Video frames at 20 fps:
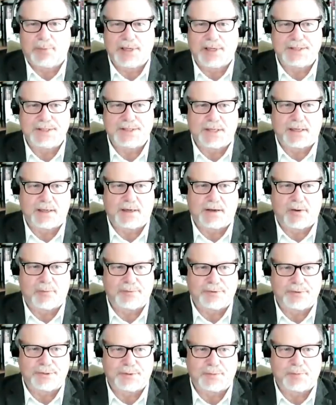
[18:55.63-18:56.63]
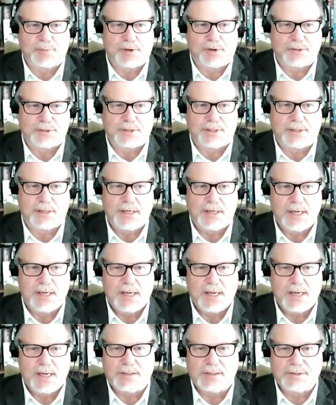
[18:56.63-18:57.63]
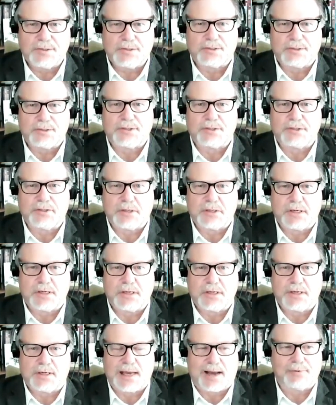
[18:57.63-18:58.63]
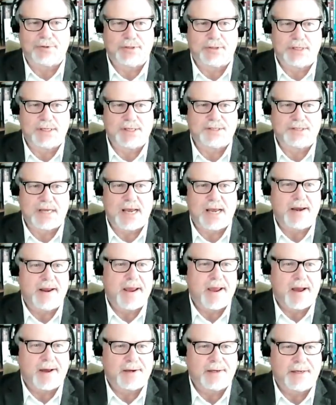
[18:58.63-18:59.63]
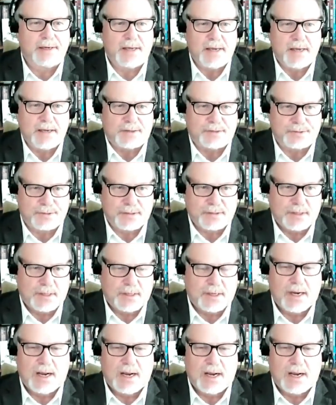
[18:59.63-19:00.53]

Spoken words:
police helicopter spotter has just captured this, any ideas?